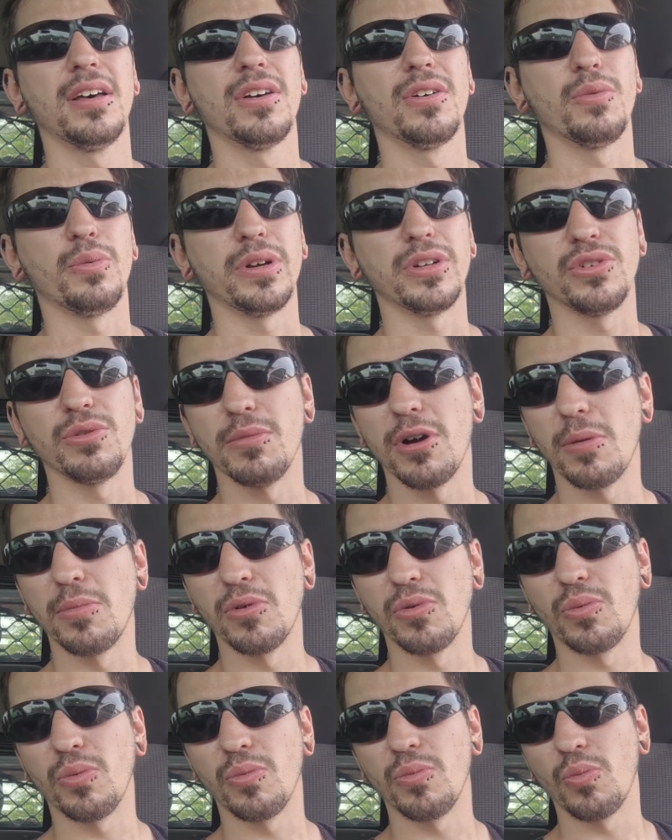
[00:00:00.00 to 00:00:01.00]
We do
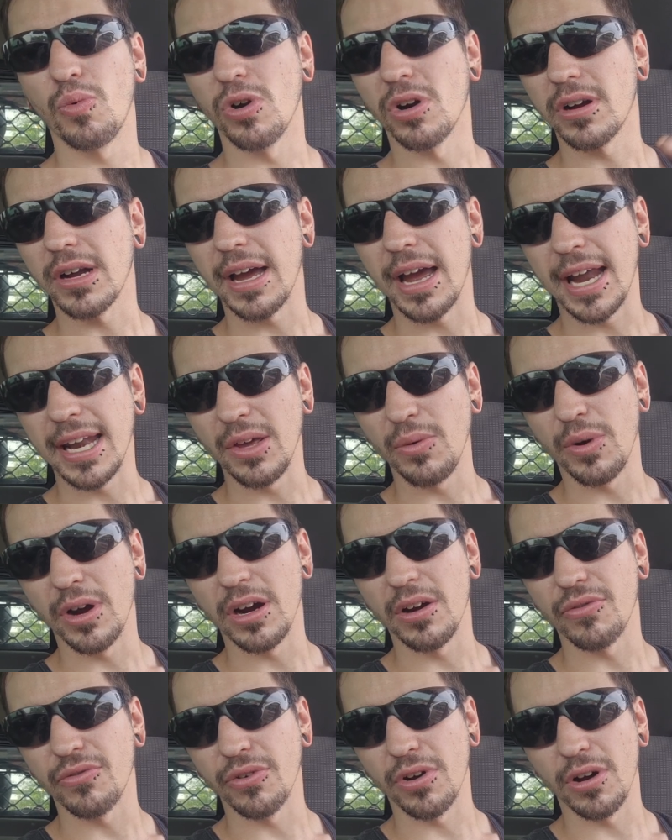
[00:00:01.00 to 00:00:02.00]
mobile work
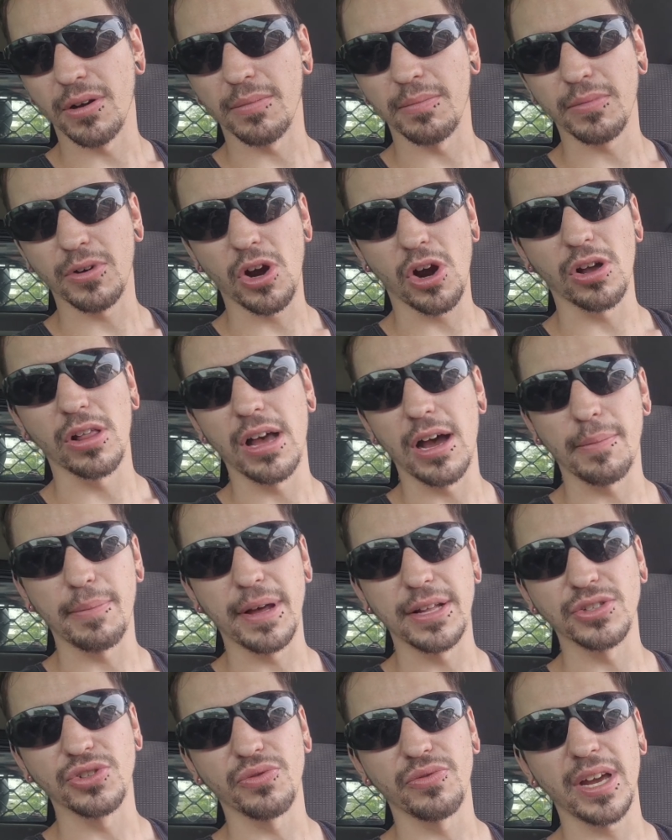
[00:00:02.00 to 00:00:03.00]
anywhere from Carlisle,
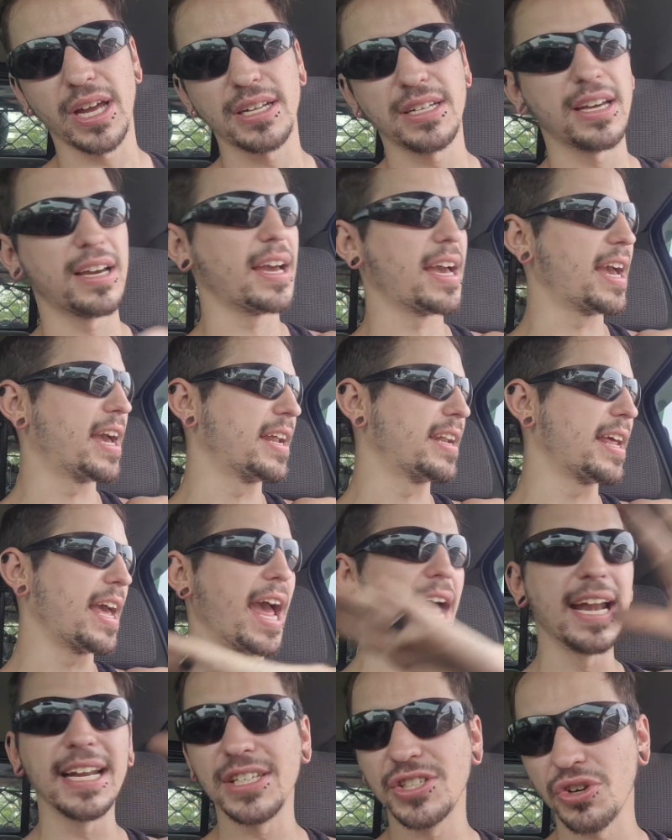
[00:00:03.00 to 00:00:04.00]
Pennsylvania, and
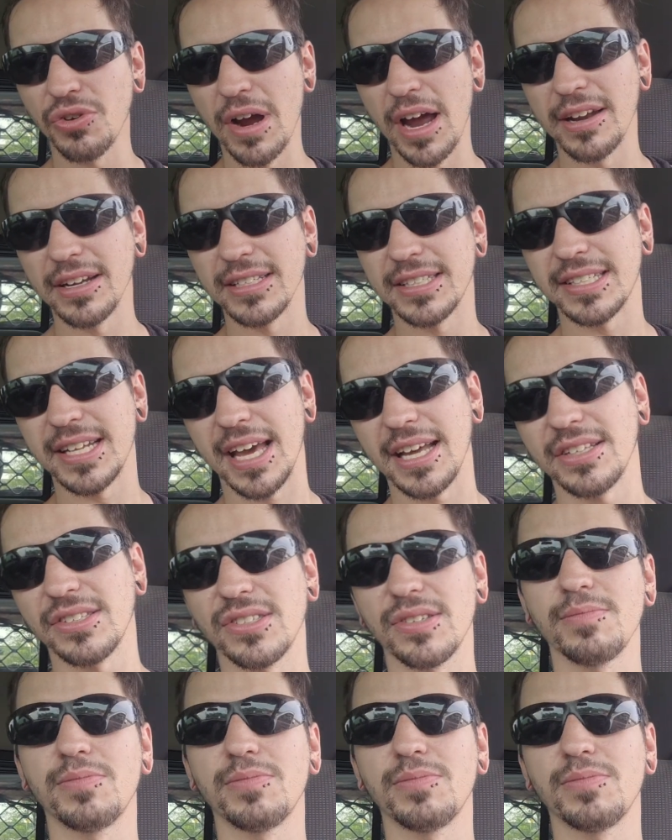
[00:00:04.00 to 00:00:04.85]
any surrounding states.